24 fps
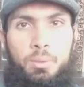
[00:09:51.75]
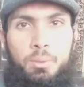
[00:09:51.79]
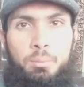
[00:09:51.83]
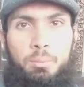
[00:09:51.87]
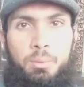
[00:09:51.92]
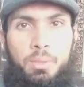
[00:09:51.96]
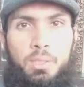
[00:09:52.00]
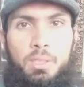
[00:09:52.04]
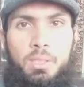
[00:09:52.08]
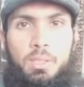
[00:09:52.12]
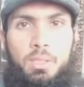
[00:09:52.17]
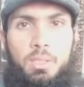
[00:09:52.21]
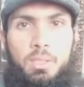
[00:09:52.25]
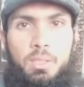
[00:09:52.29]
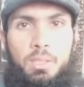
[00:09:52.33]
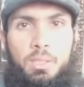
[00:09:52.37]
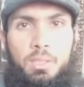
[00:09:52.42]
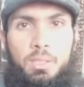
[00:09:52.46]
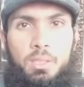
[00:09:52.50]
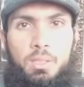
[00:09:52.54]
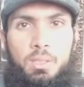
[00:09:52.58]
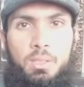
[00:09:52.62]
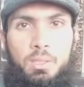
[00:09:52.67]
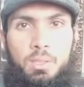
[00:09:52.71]
brother,
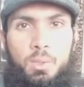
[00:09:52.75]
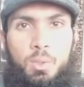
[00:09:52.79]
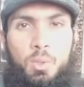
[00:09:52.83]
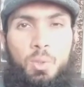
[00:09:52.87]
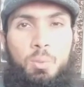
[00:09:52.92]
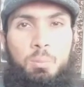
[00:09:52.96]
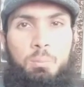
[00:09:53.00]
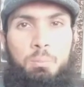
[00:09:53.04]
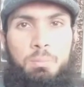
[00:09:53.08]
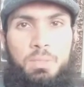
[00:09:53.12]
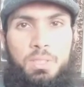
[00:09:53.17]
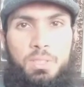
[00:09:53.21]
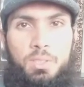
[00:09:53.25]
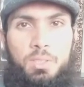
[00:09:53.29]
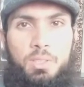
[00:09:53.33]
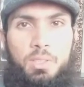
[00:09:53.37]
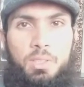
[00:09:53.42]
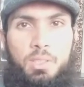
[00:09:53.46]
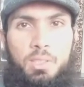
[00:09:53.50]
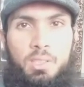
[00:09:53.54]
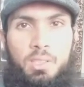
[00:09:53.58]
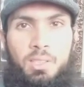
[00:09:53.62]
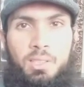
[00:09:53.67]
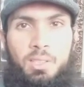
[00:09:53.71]
oh
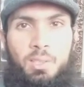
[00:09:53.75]
Mr.